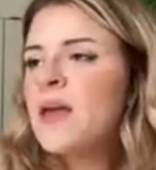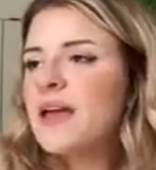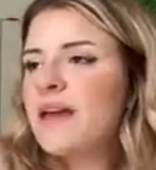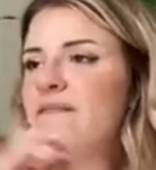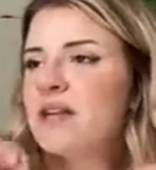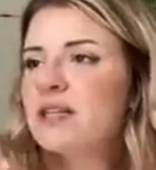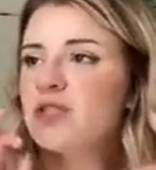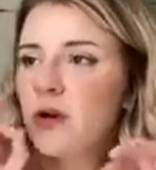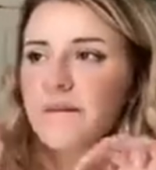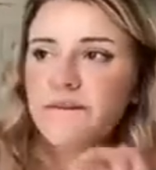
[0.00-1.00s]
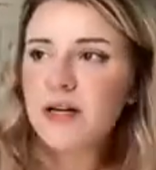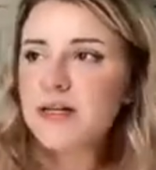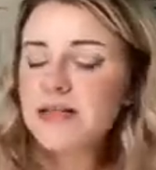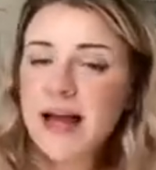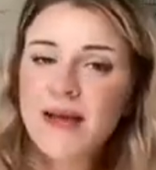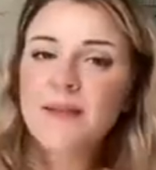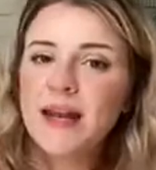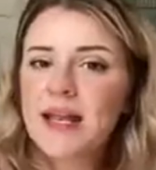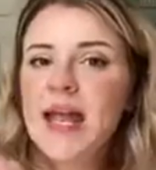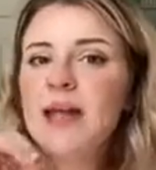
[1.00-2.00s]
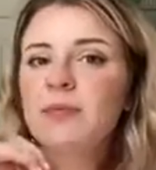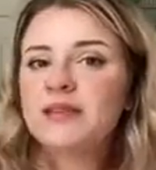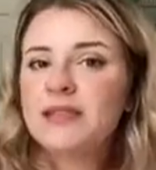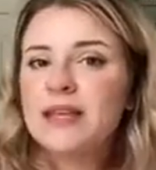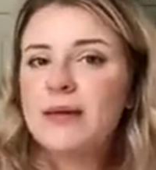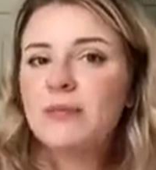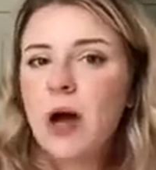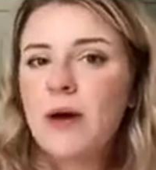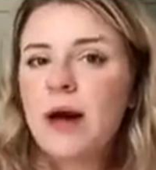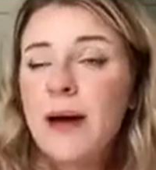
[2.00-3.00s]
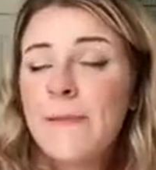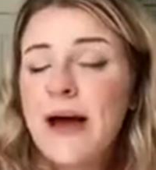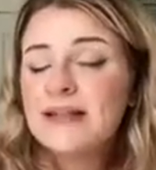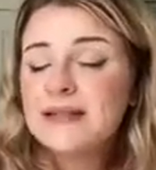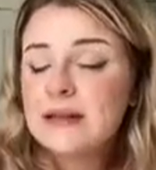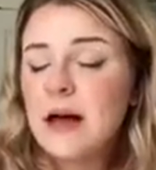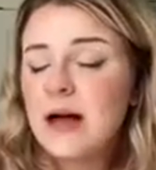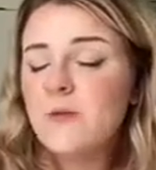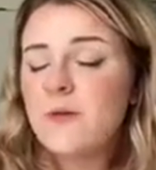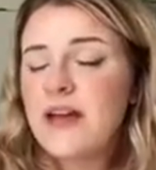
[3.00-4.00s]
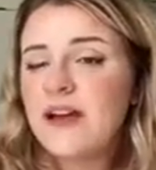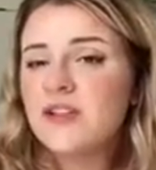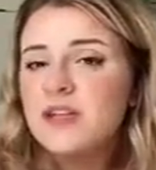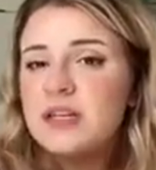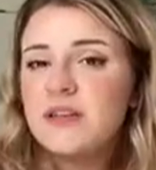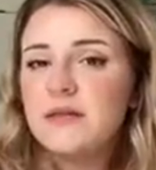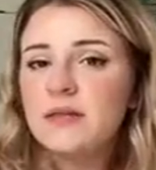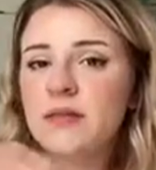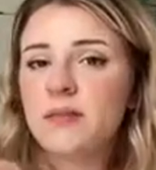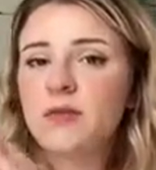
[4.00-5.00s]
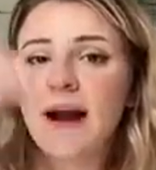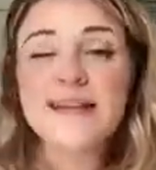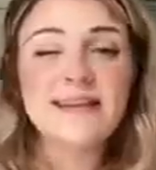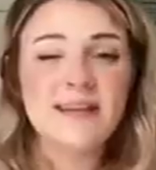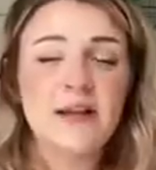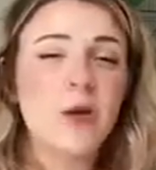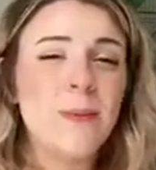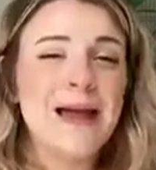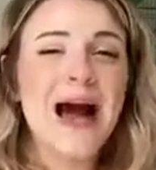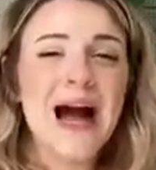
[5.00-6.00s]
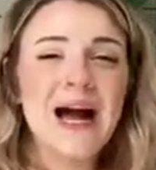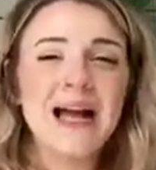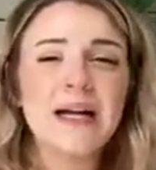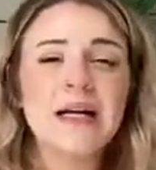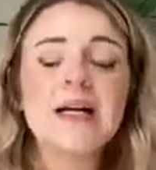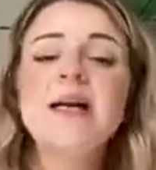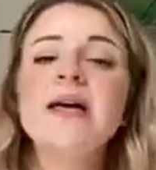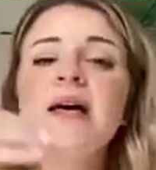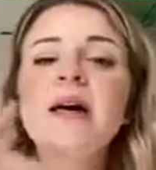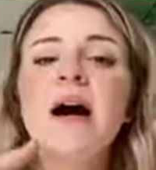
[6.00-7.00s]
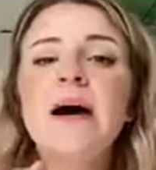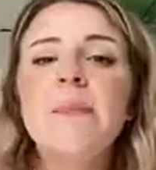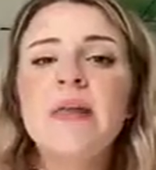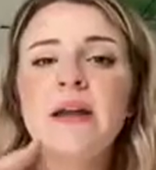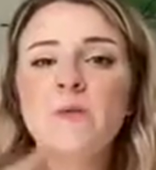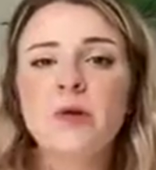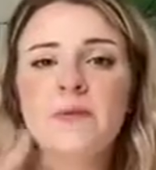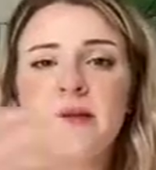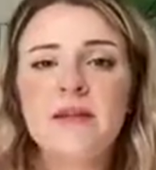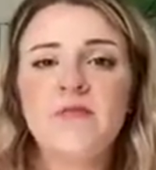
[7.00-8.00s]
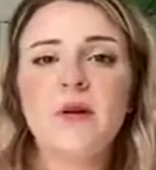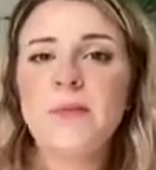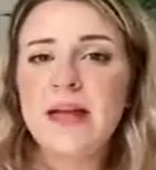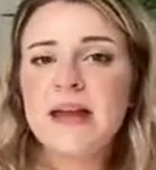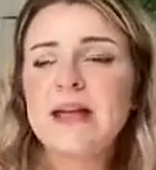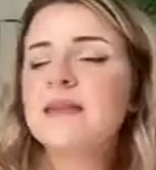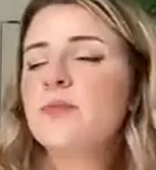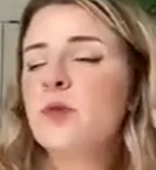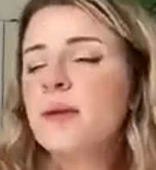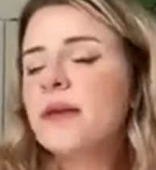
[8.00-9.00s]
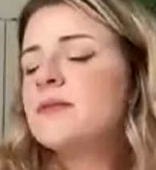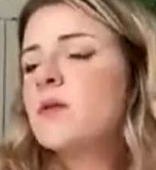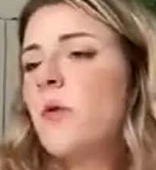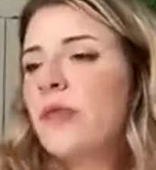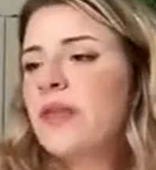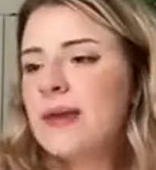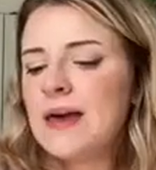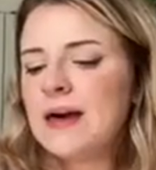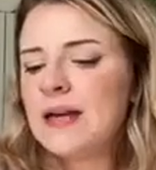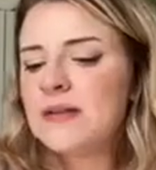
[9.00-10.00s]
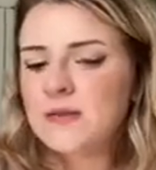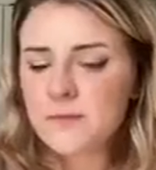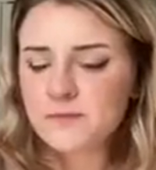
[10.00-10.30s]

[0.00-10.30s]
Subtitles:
if it is your first time getting a Brazilian blowout at my salon, the price is a little bit higher than it would be for maintenance appointments, only because